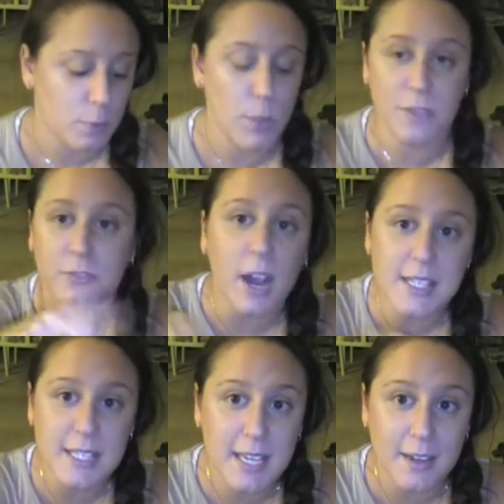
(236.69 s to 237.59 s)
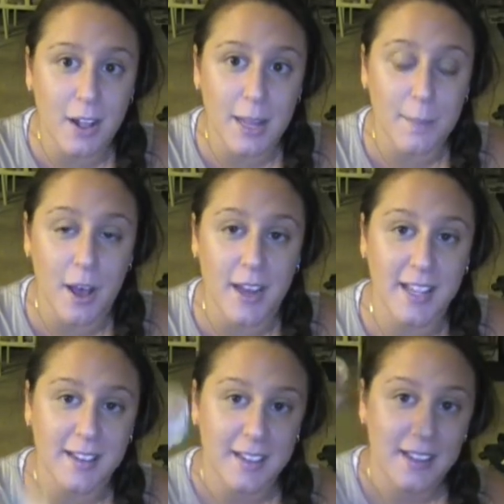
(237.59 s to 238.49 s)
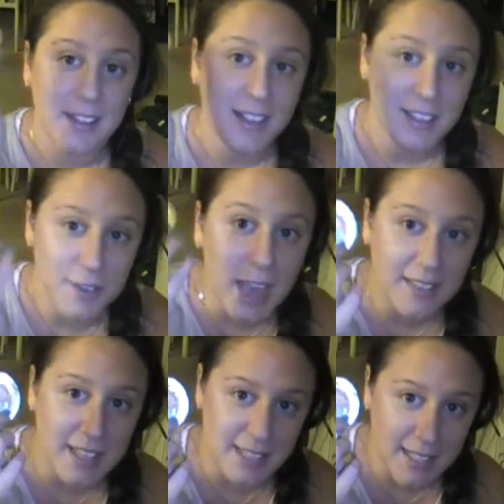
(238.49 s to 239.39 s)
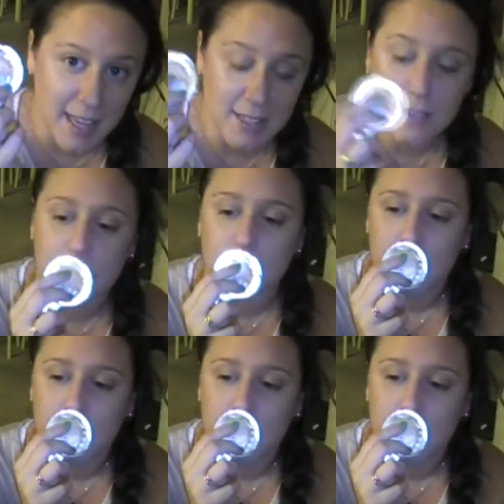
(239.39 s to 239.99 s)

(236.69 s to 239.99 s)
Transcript: with frosting all up on it, you got this scent.